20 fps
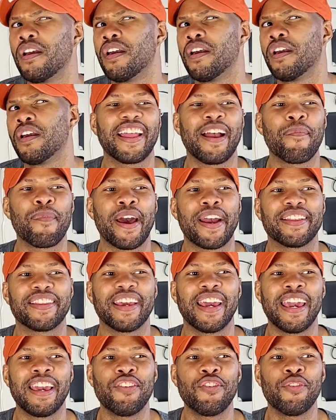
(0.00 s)
And I'm like,
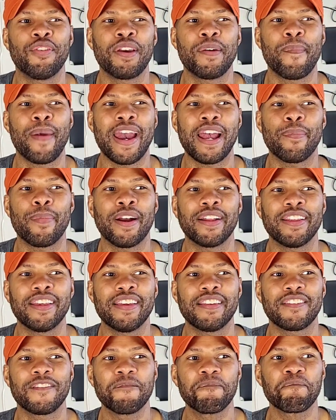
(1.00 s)
dang, you don't get mad about
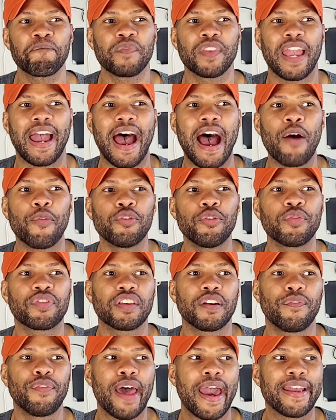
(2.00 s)
this? I would do
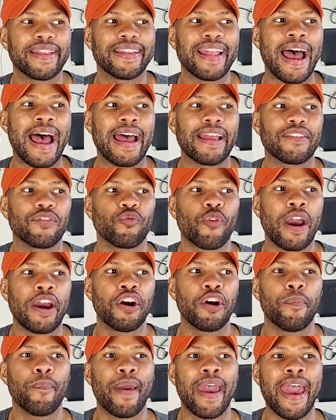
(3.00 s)
stuff like not write
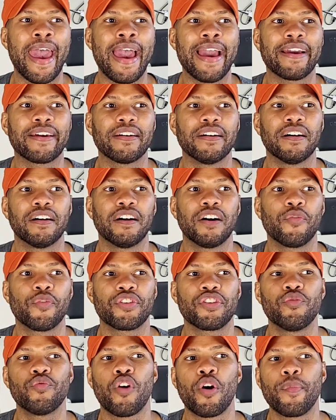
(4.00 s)
her back when
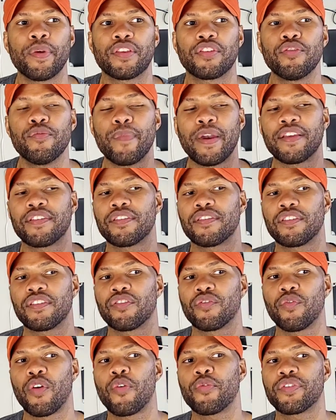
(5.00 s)
she wrote me 2 messages in
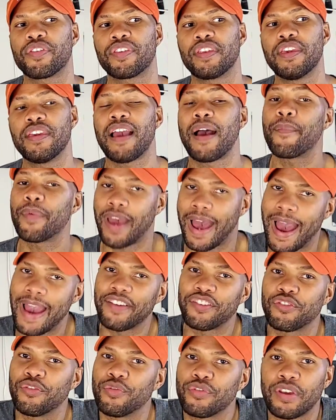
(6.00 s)
a row to see. I'm in high
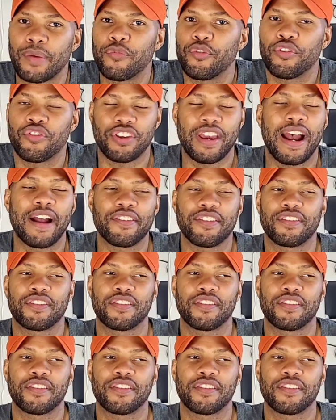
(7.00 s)
school, so I'm doing childish